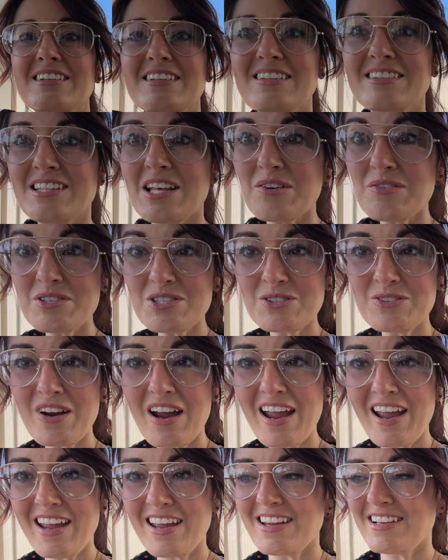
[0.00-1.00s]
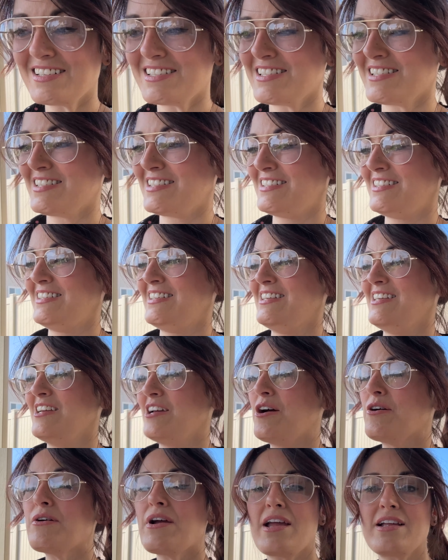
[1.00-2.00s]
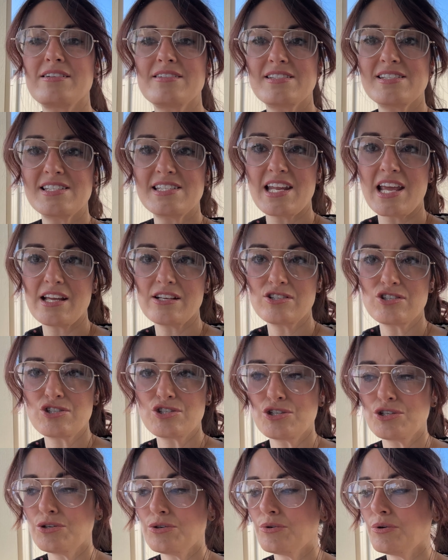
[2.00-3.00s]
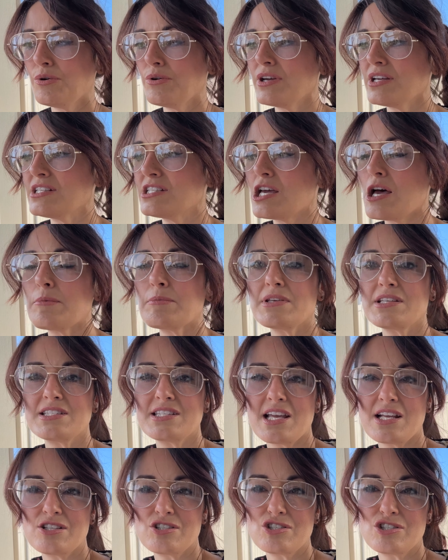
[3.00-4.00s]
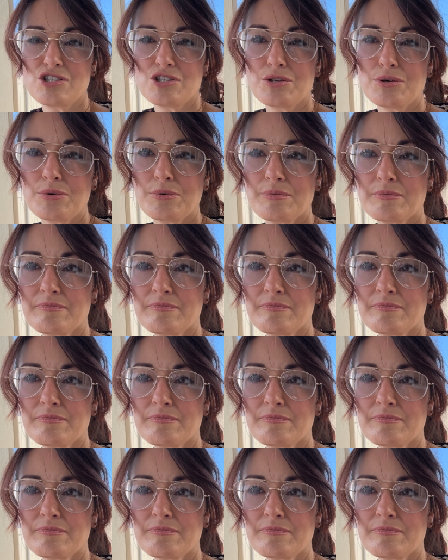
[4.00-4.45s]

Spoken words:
That was great. All right, stage 2. Who can tell me stage 2?